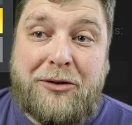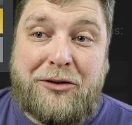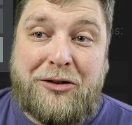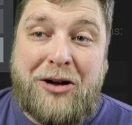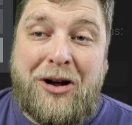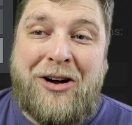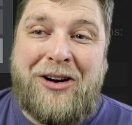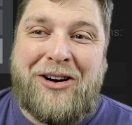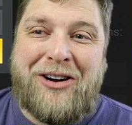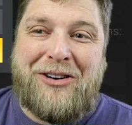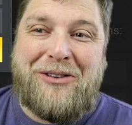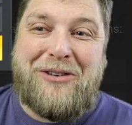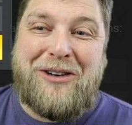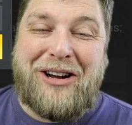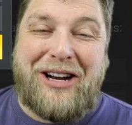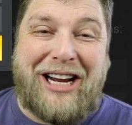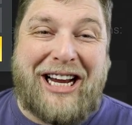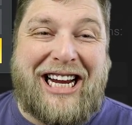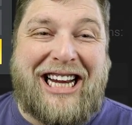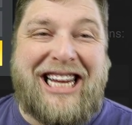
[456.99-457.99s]
So we're
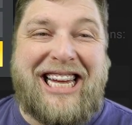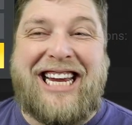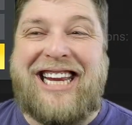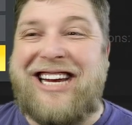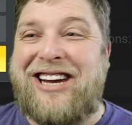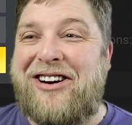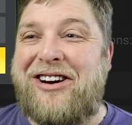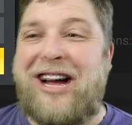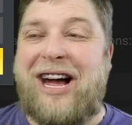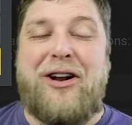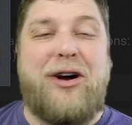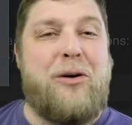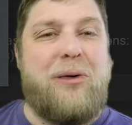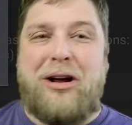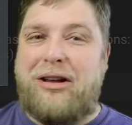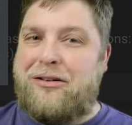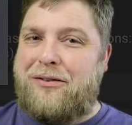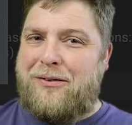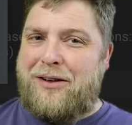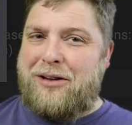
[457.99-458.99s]
going to click on... I don't
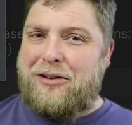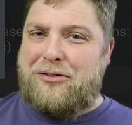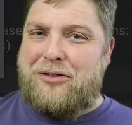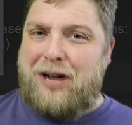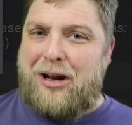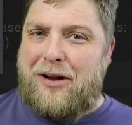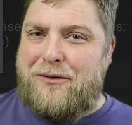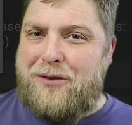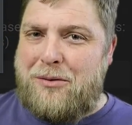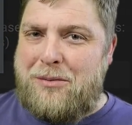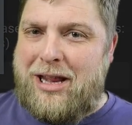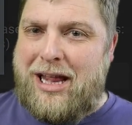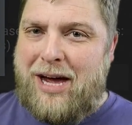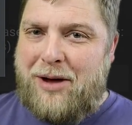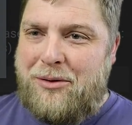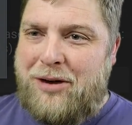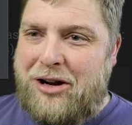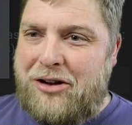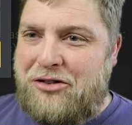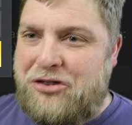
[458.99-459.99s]
want you to feel sorry for me,
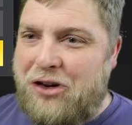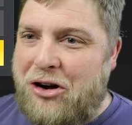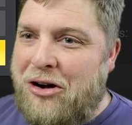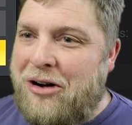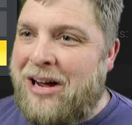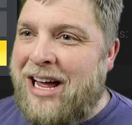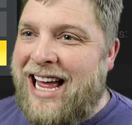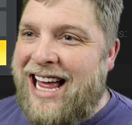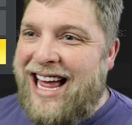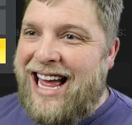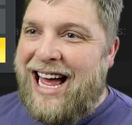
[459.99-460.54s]
that was a joke.